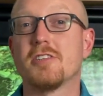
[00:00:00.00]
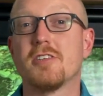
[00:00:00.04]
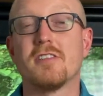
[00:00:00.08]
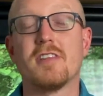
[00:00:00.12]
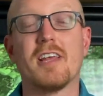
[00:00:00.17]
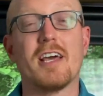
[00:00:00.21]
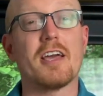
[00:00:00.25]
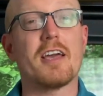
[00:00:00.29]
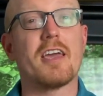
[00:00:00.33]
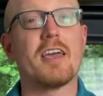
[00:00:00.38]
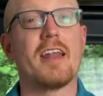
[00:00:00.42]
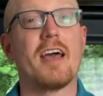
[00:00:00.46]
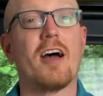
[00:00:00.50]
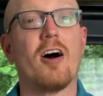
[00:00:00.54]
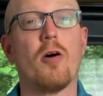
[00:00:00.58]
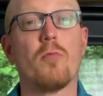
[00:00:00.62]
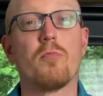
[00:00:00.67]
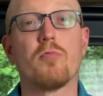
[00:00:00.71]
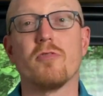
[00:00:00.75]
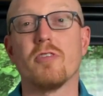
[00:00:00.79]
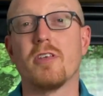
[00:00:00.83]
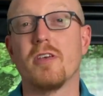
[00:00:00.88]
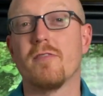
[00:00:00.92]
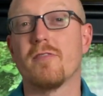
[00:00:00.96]
that can help
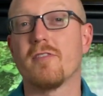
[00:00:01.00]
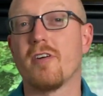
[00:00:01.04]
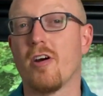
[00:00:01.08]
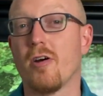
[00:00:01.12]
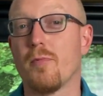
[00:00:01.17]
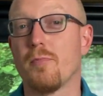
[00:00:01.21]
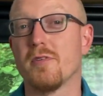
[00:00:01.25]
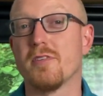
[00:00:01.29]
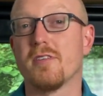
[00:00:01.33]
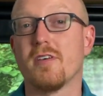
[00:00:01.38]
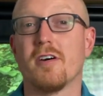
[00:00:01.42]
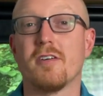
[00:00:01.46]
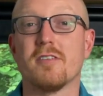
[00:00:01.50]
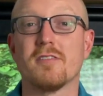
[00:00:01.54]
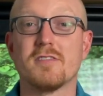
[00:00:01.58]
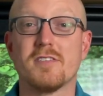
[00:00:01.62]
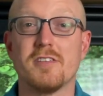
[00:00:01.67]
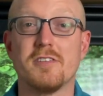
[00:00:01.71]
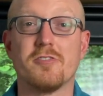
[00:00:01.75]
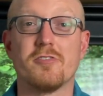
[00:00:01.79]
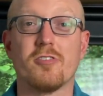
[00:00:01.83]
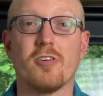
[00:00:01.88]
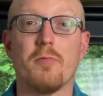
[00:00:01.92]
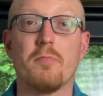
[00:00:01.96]
relieve carpal tunnel
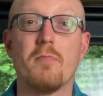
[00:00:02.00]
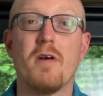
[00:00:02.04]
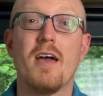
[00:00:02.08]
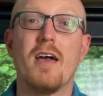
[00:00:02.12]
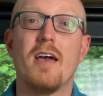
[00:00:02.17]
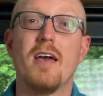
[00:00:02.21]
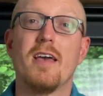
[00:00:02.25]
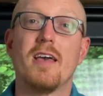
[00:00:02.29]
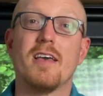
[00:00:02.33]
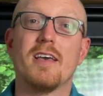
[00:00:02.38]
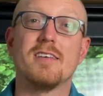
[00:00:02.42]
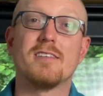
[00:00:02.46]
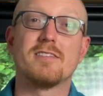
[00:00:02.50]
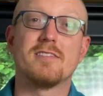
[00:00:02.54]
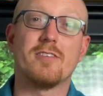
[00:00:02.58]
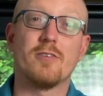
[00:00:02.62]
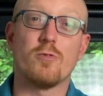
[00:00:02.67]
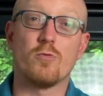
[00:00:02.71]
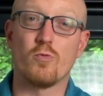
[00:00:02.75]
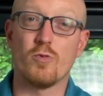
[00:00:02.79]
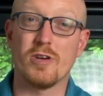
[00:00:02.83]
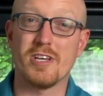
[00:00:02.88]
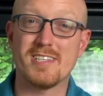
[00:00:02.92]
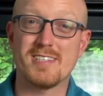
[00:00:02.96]
syndrome is the
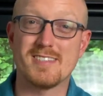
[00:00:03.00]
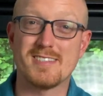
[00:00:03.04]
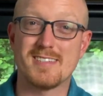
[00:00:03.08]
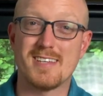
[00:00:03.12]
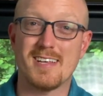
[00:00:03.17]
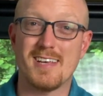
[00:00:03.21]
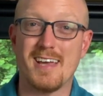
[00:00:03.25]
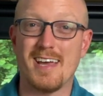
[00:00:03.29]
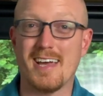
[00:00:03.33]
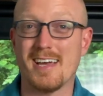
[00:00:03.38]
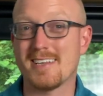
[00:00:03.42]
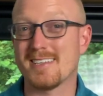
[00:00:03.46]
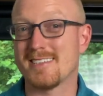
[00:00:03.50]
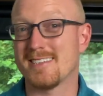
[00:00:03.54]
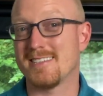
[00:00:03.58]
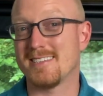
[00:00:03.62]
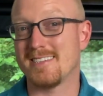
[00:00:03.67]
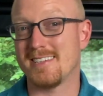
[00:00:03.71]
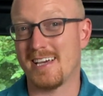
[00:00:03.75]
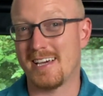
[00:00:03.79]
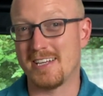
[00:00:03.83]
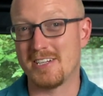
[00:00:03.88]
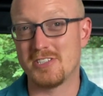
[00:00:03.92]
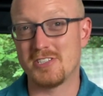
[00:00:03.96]
wrist
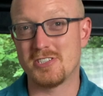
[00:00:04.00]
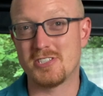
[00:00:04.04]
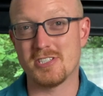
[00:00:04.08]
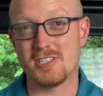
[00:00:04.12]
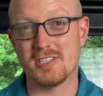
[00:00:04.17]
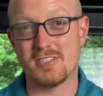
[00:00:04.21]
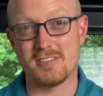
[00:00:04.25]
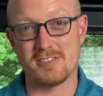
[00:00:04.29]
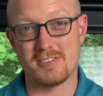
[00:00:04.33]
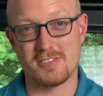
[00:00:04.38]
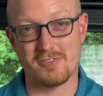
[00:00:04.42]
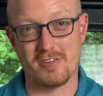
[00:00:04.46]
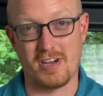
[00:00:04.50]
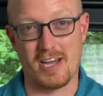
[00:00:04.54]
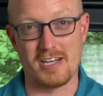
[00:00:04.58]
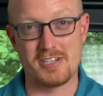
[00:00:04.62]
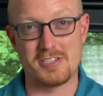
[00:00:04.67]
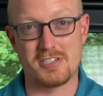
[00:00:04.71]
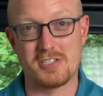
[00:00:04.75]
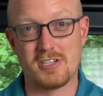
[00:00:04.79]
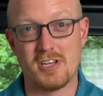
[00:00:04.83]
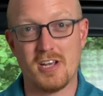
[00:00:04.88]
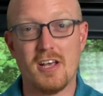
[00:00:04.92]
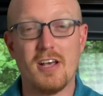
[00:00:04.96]
extension
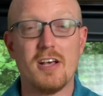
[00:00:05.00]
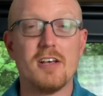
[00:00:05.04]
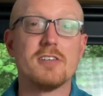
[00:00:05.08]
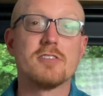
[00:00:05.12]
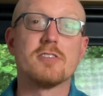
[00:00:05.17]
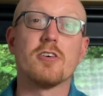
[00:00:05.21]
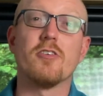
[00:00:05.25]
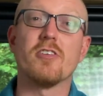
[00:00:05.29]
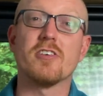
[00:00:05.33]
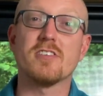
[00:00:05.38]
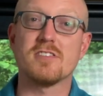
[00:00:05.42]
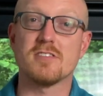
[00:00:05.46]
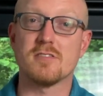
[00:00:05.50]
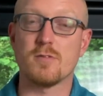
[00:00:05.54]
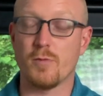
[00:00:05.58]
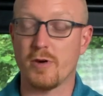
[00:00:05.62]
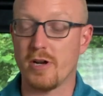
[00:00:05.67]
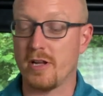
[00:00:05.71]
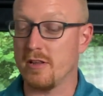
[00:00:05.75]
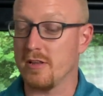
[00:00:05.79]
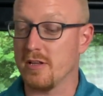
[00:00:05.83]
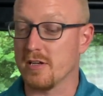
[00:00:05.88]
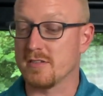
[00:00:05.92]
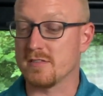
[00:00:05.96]
stretch. So this is what
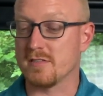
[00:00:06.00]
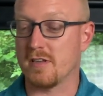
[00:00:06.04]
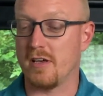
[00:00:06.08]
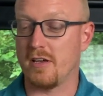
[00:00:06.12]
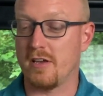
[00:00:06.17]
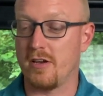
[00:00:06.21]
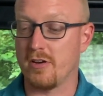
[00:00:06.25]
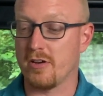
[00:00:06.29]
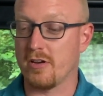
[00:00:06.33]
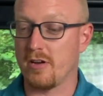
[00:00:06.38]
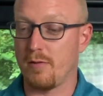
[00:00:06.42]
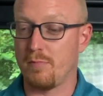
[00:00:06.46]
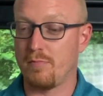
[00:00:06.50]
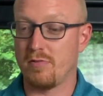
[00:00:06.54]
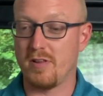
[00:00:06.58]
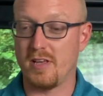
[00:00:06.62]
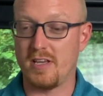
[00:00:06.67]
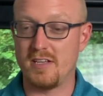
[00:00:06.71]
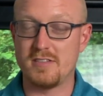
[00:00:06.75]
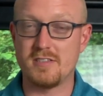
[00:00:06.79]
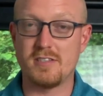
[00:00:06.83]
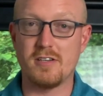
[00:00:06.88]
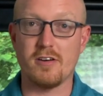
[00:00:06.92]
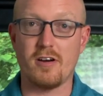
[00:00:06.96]
it looks like. You're going to
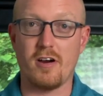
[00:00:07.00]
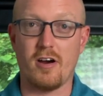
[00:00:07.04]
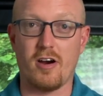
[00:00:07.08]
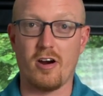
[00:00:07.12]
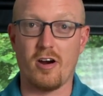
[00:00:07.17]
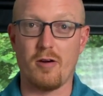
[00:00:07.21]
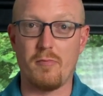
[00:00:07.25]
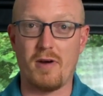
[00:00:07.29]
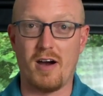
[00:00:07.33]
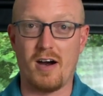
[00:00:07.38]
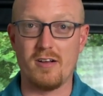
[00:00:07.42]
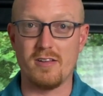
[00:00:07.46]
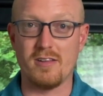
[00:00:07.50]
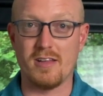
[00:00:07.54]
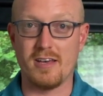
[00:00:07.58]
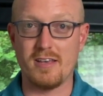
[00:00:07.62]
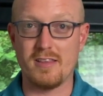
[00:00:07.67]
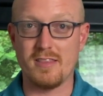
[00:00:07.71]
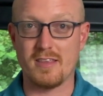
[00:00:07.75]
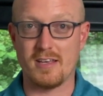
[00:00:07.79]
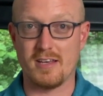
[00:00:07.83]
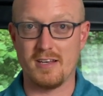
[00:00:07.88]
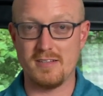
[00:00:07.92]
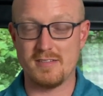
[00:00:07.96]
place your arm out like
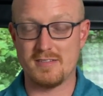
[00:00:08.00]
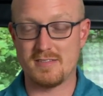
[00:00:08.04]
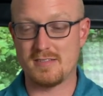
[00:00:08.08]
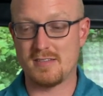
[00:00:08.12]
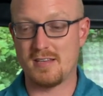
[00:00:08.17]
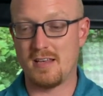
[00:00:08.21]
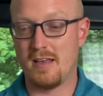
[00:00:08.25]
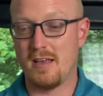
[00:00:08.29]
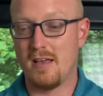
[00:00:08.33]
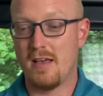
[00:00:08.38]
this